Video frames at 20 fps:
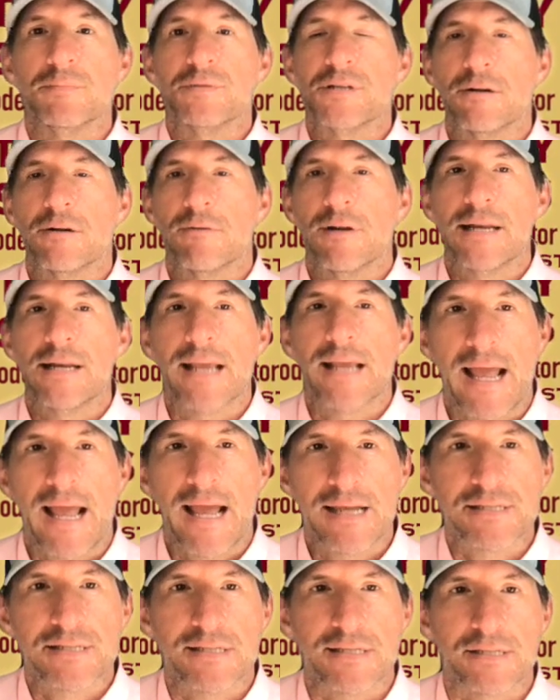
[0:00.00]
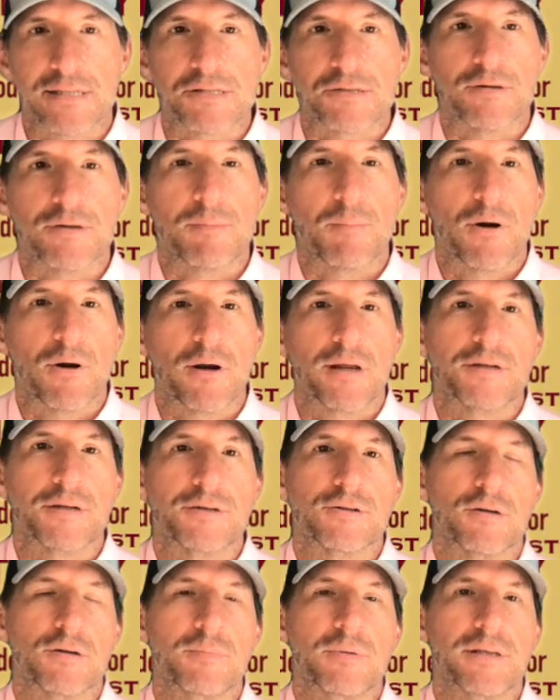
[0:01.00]
generating assets during market
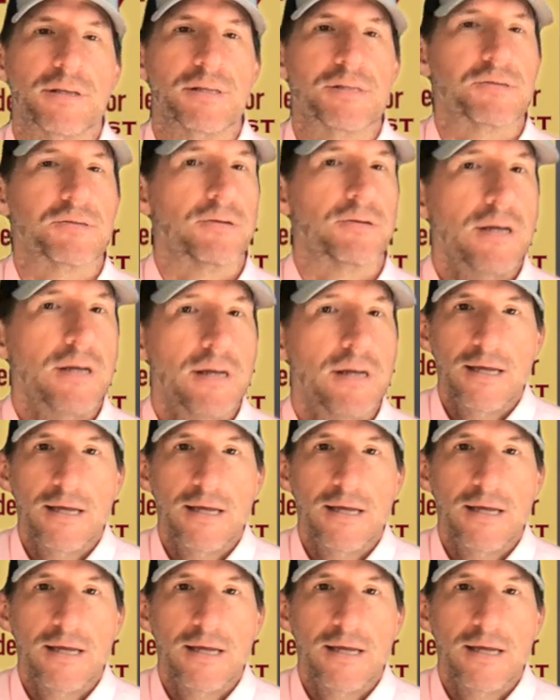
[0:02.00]
turbulence, or